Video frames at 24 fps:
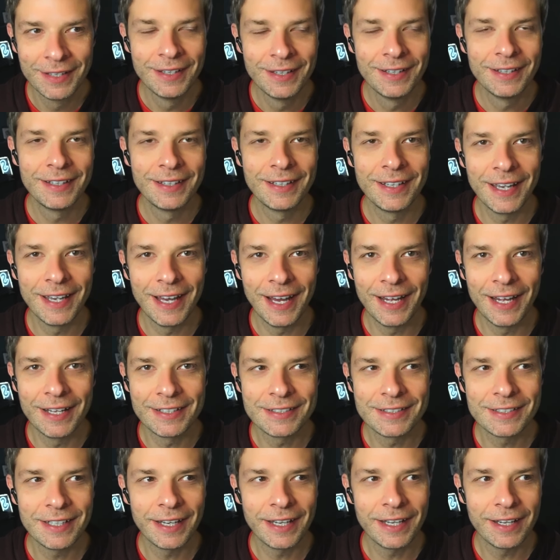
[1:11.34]
Yeah.
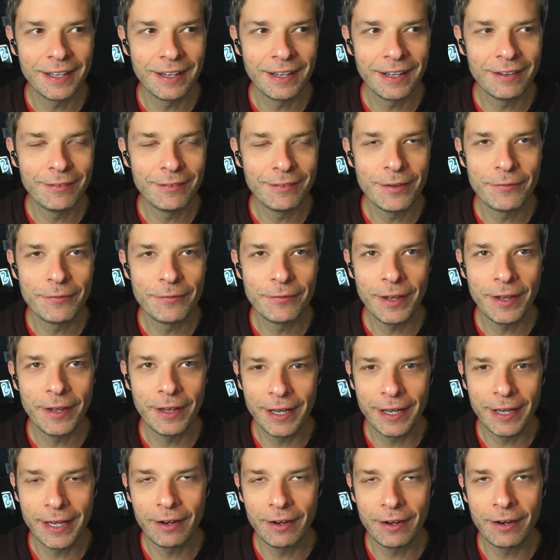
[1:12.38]
It's like we felt
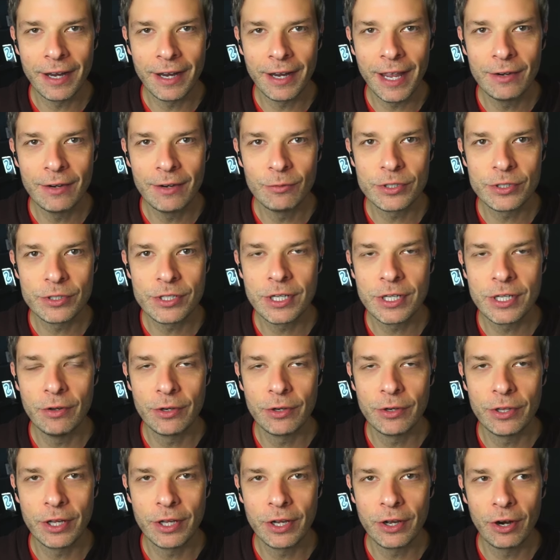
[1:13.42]
like our head was sewn
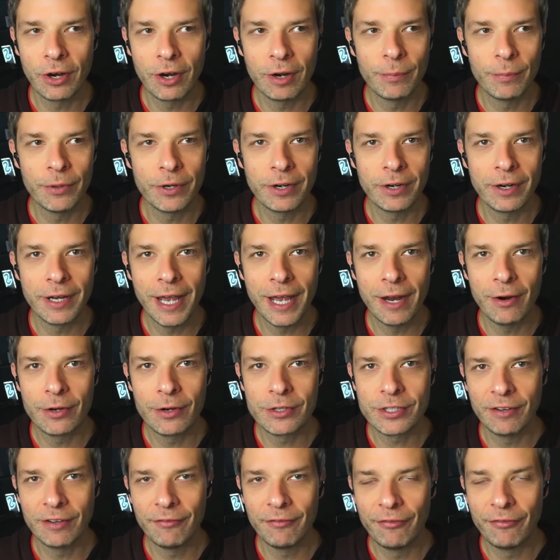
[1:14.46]
to the carpet or hair
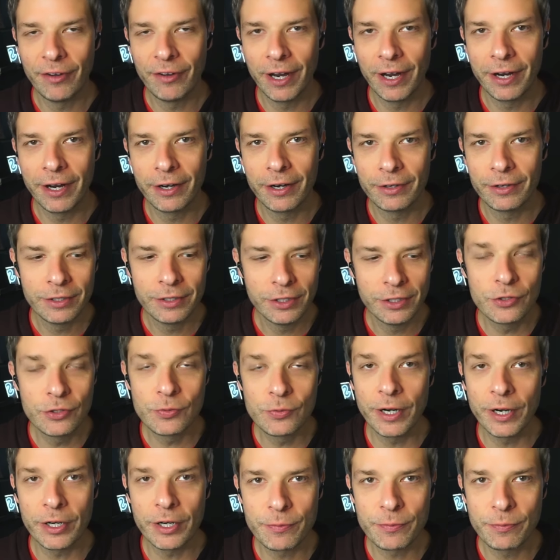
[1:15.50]
was on fire. Use
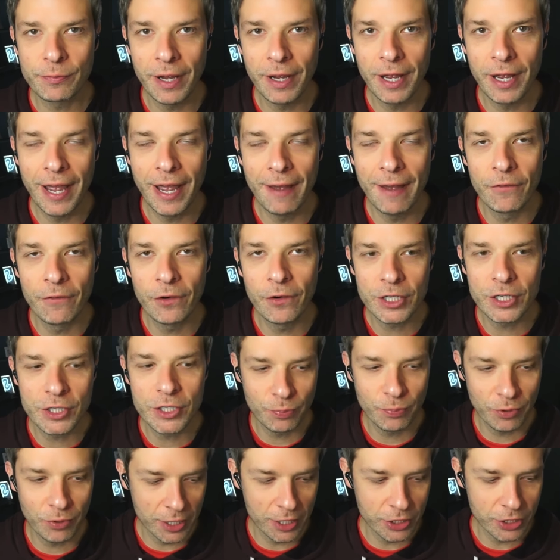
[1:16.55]
whatever
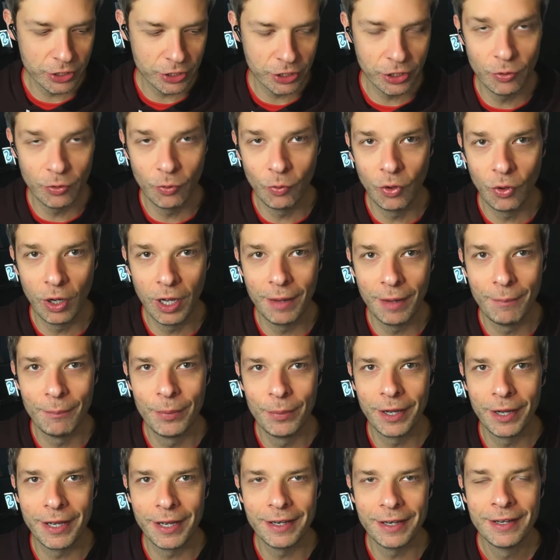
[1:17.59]
expression you want,
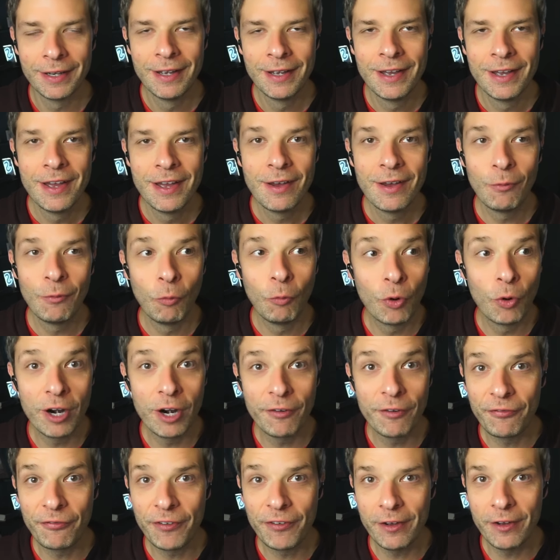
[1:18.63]
but we're
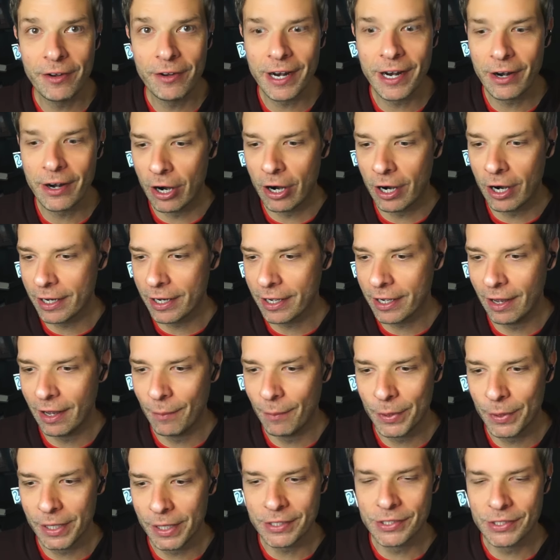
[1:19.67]
feeling it at our
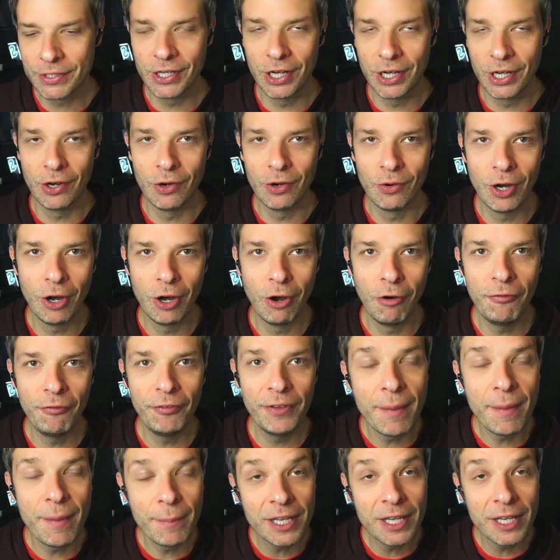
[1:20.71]
company, so hopefully
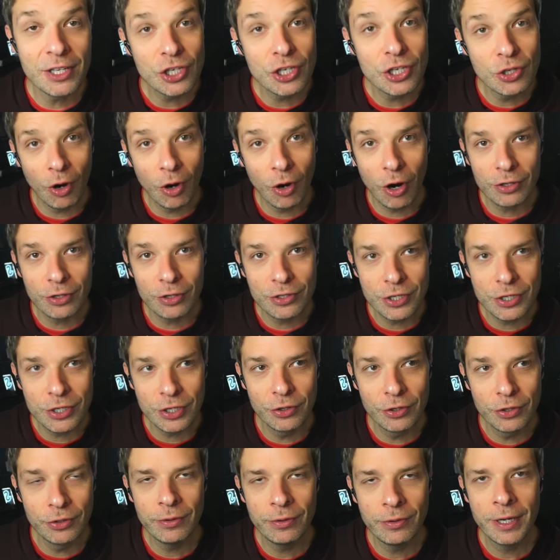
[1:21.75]
that means you are
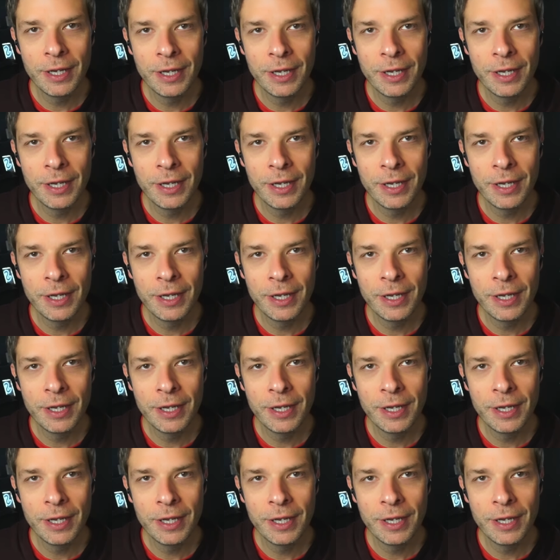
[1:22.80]
too.